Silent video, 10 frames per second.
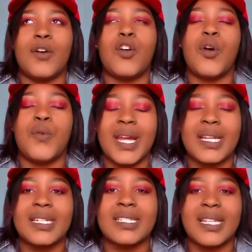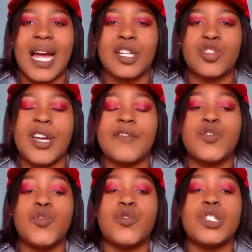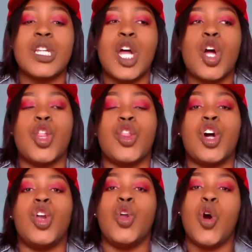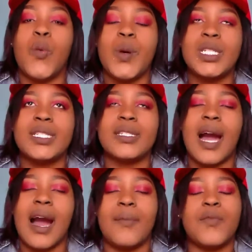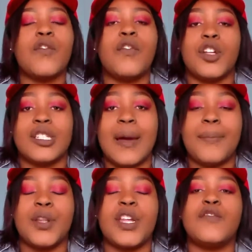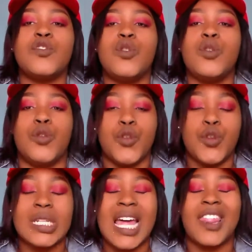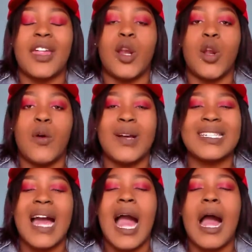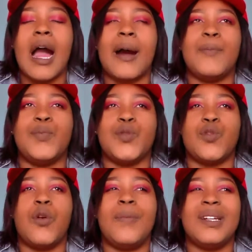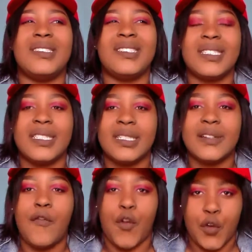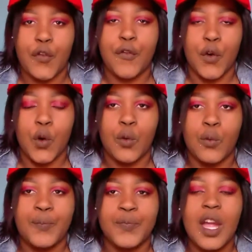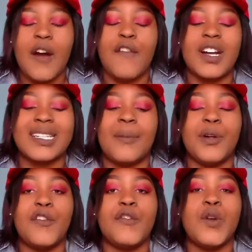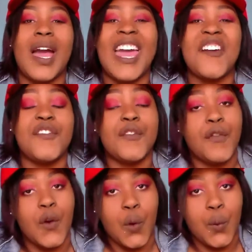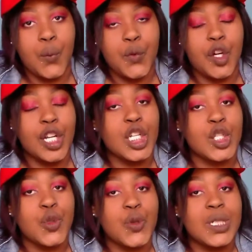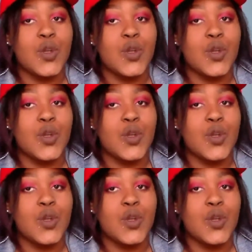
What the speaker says: correct size. You have to use the lowest for your tampon. You have to use the lowest absorbency for your flow. For example, if you're a heavy flow, you're gonna use